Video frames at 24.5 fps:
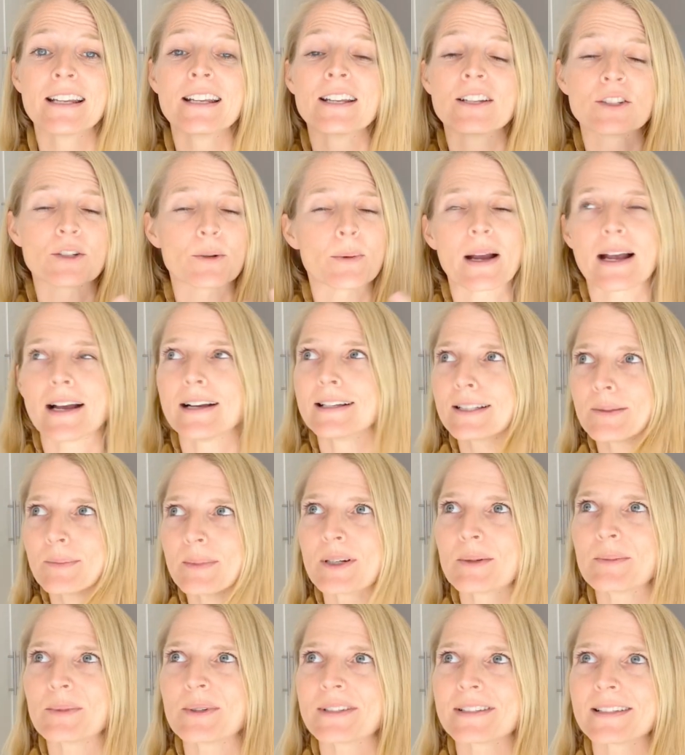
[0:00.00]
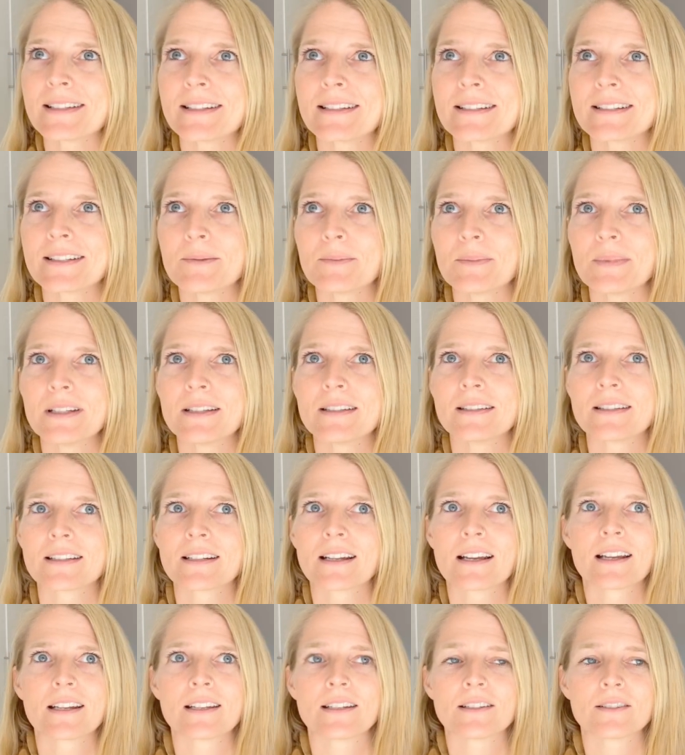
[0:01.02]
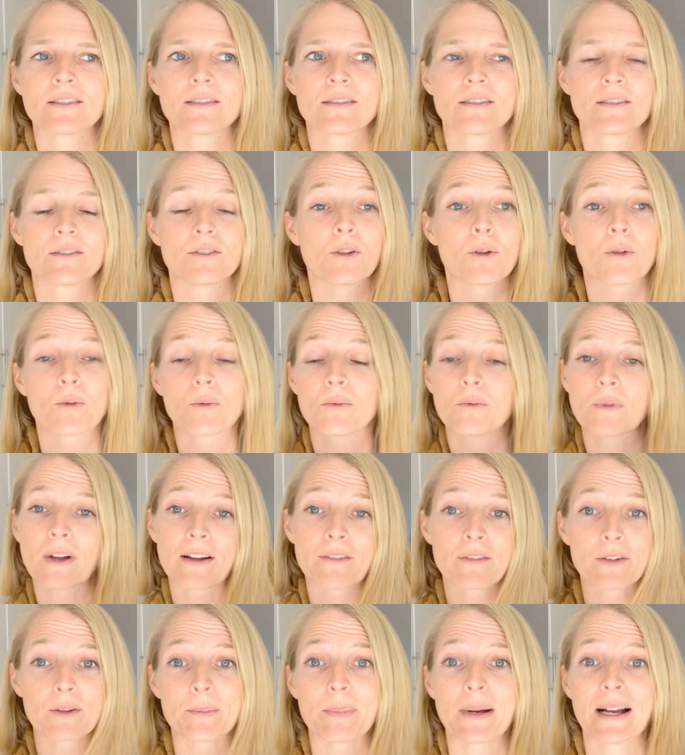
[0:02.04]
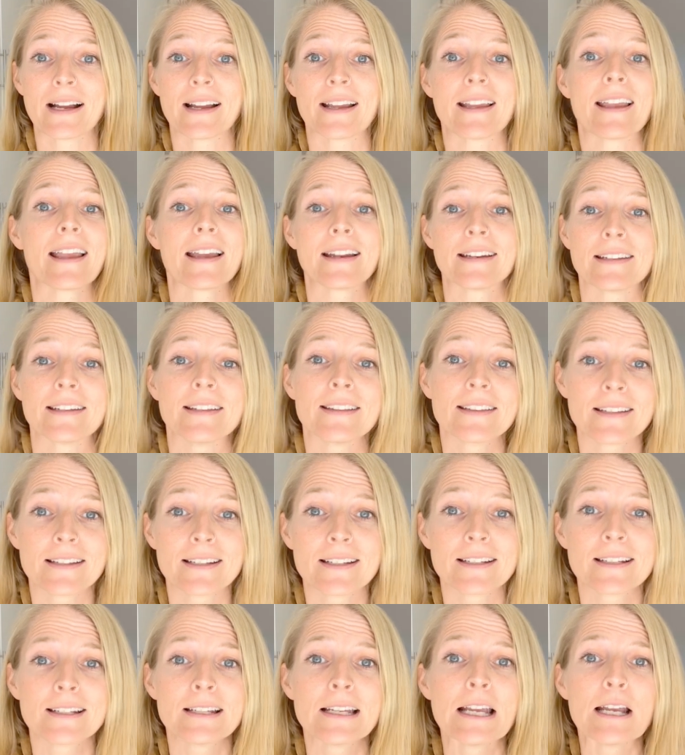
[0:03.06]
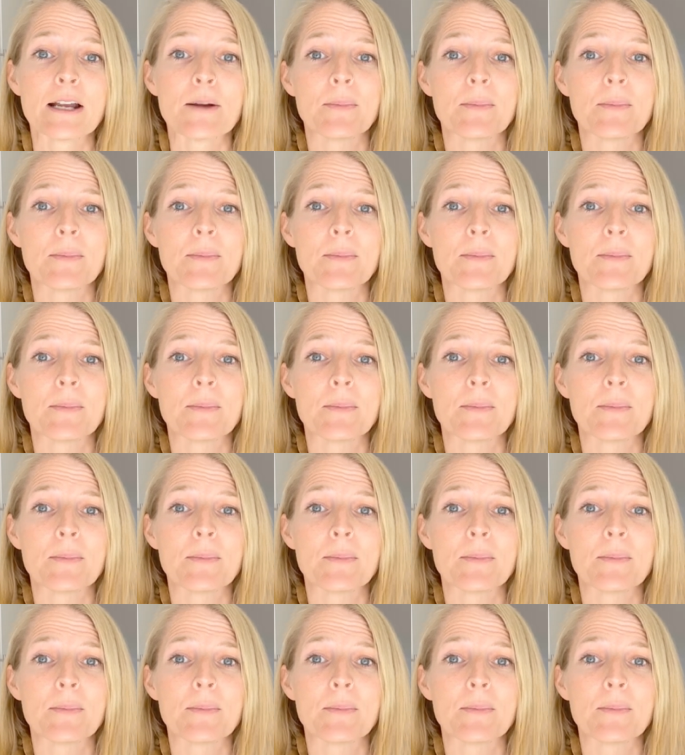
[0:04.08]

So as a minimalist, it doesn't mean that I don't ever buy anything,